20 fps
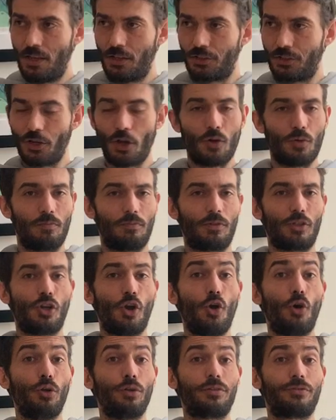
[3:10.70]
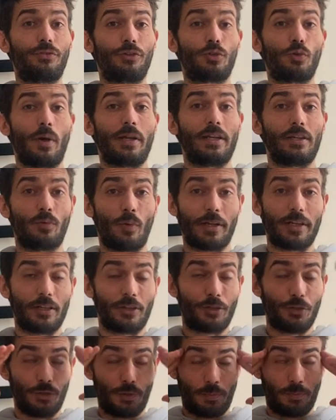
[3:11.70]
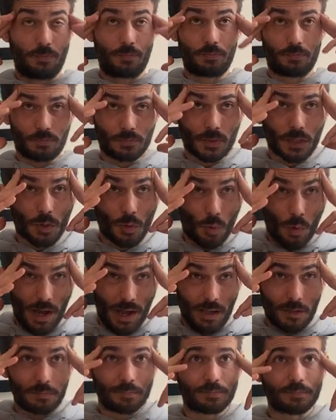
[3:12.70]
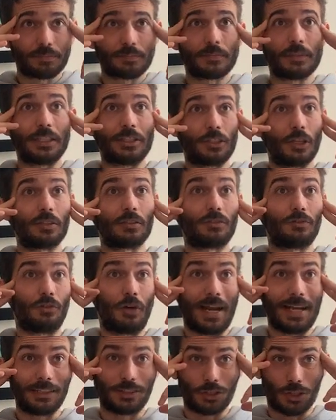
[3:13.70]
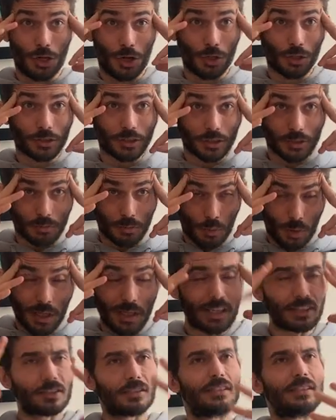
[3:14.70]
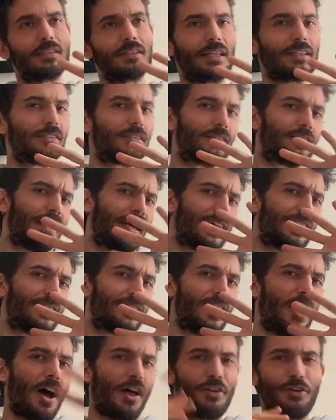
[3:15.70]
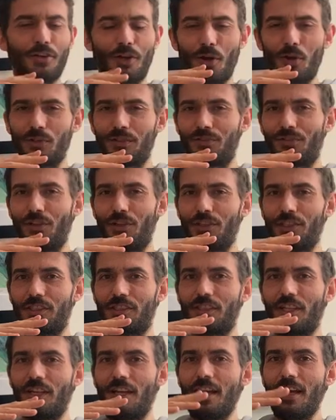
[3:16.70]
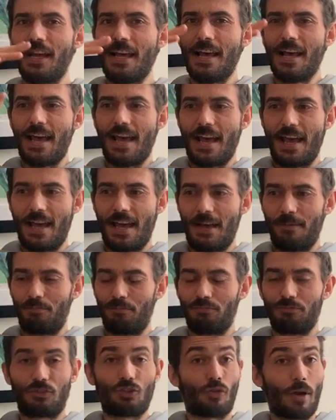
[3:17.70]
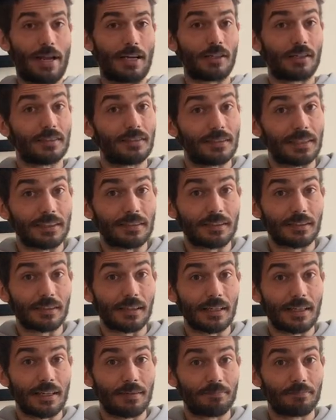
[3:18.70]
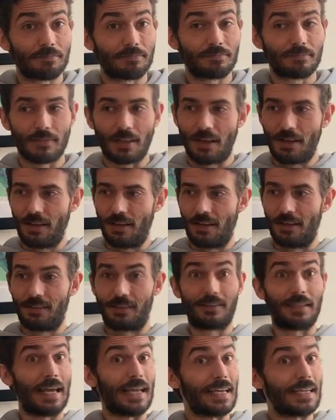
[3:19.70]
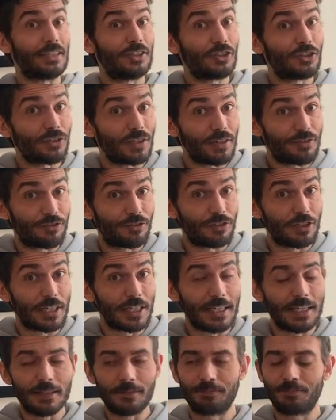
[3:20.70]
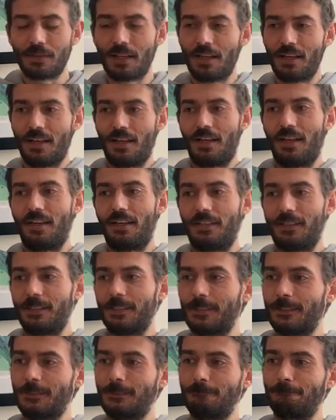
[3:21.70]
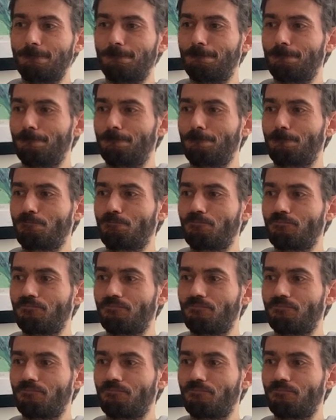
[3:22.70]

So, goals for 2022. Well, in terms of race goals, well, actually, let's take other goals first. Um, train consistently, uh, stay injury free, um,